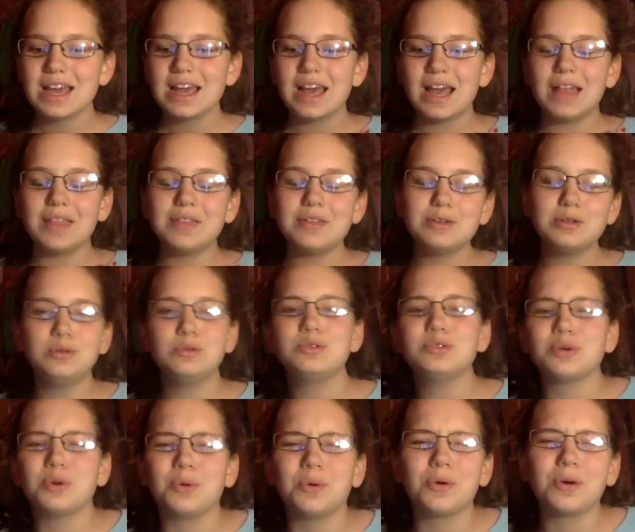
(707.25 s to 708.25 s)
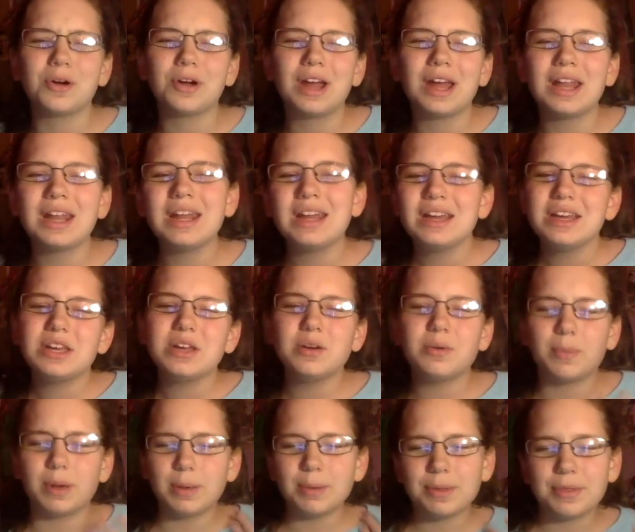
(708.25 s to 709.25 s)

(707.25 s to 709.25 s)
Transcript: and the new tour, and maybe